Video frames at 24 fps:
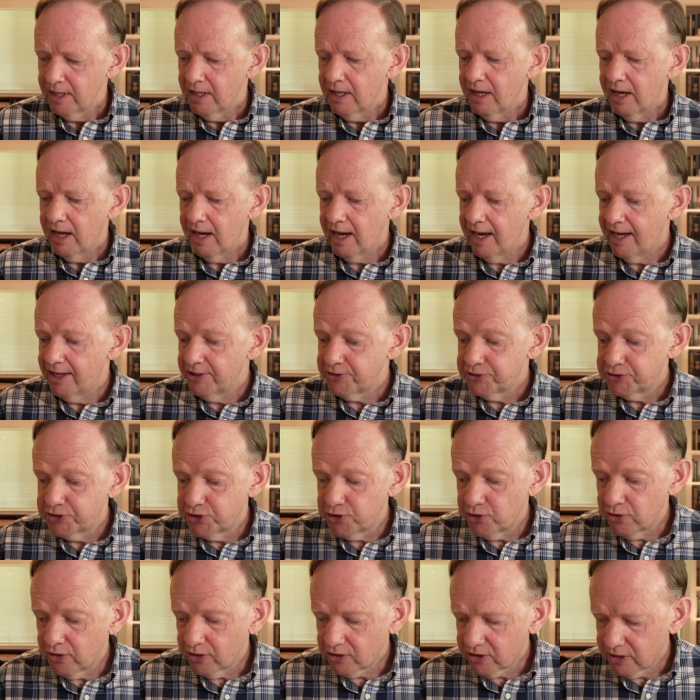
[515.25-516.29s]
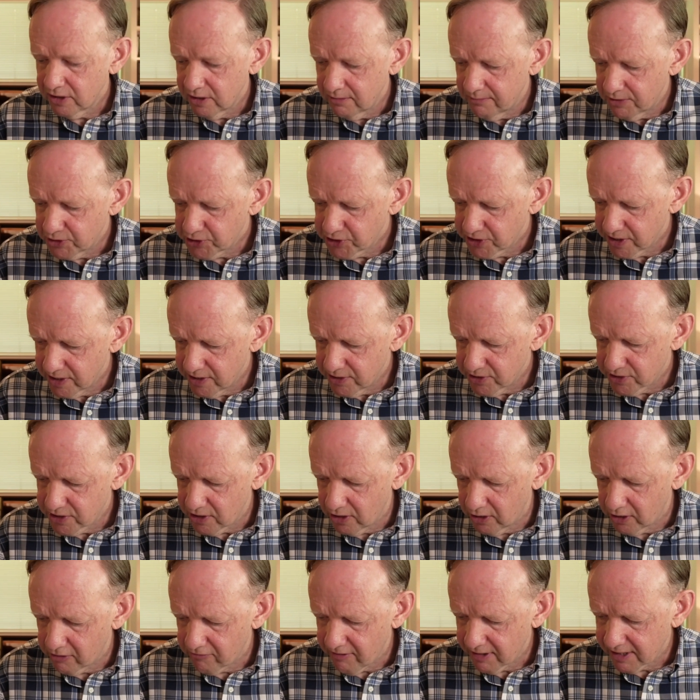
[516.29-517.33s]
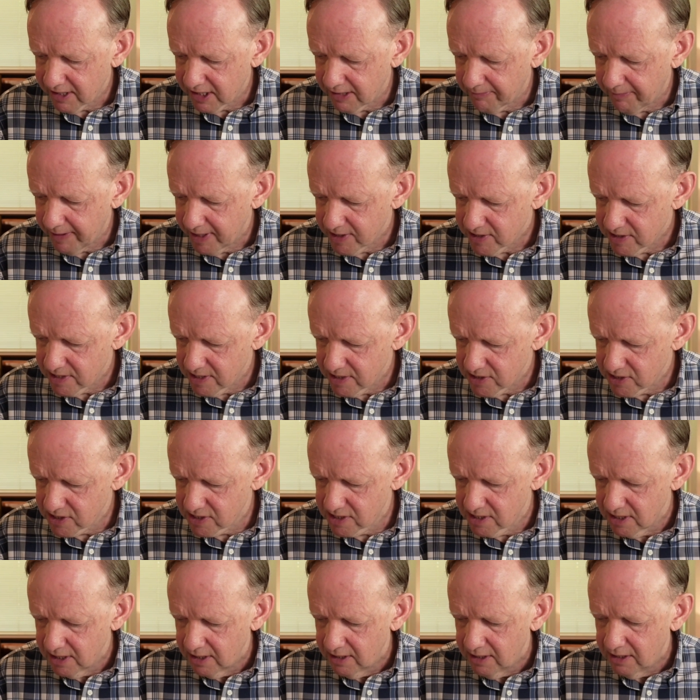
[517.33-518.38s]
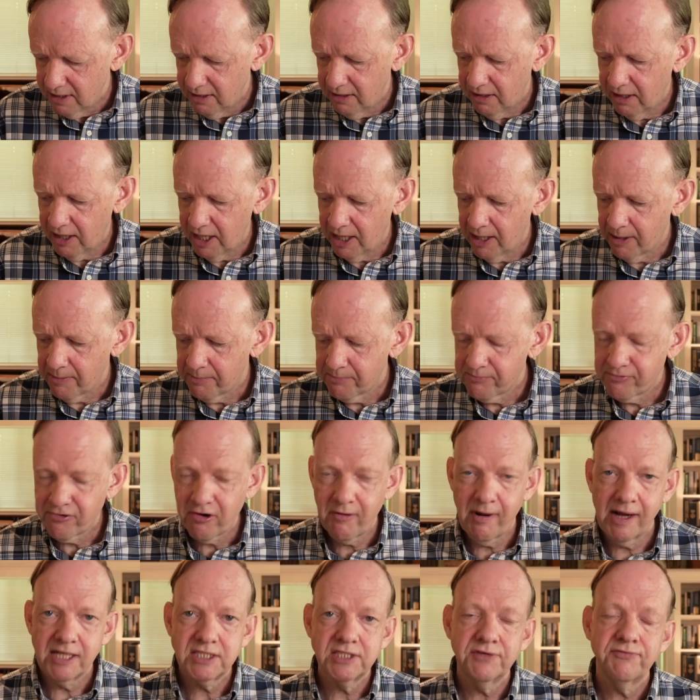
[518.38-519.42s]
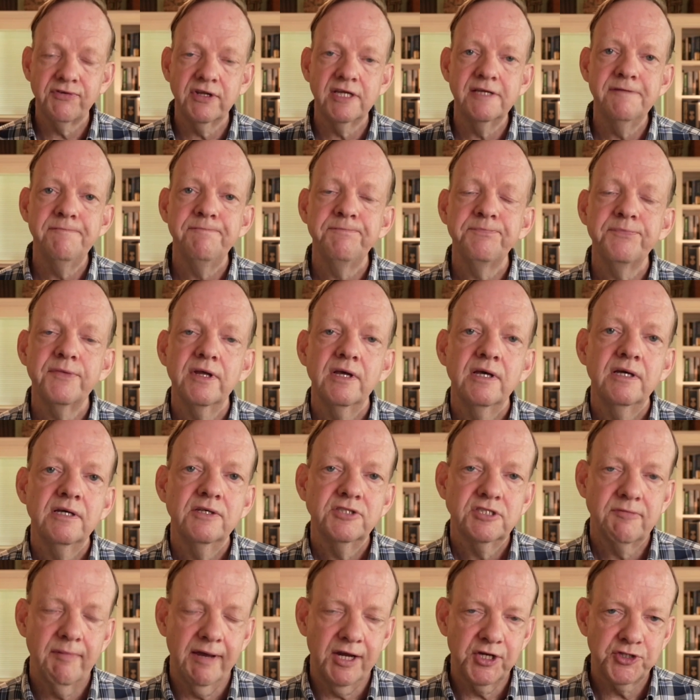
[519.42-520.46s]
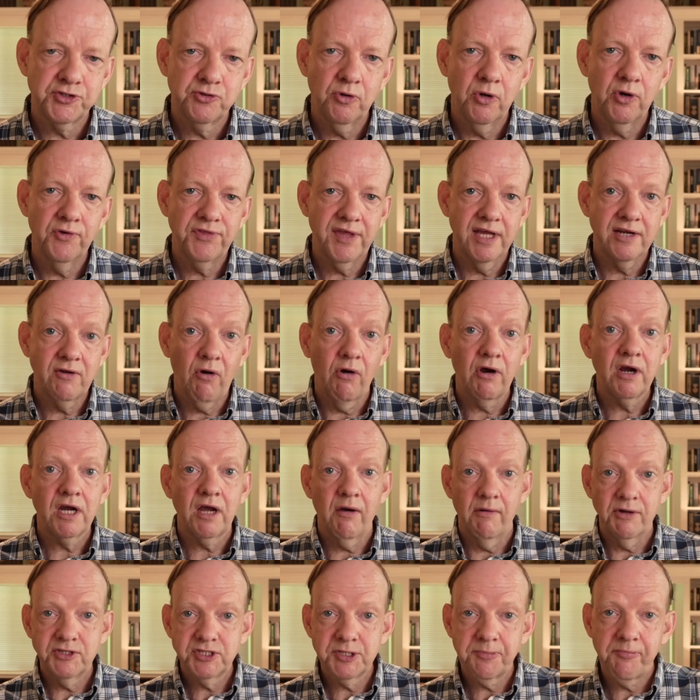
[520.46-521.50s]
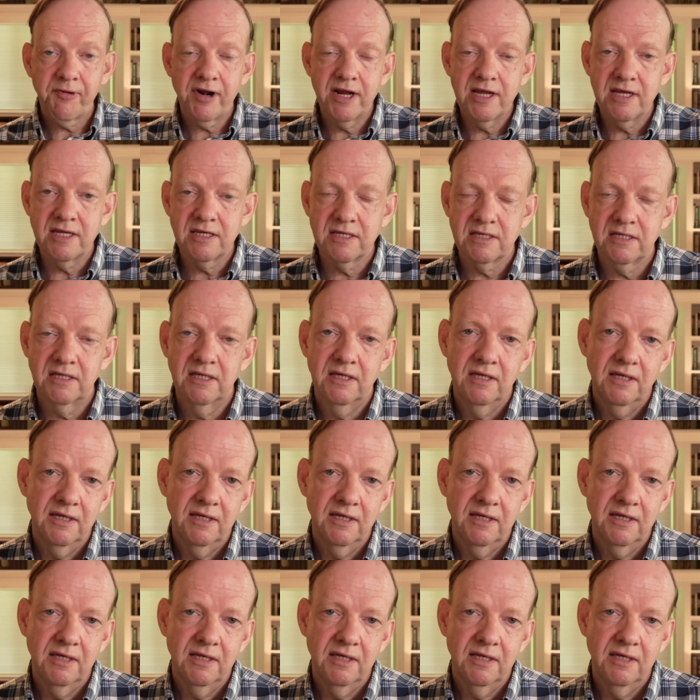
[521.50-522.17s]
Do you look at the machines on a regular basis proactively to make sure they're not going to break?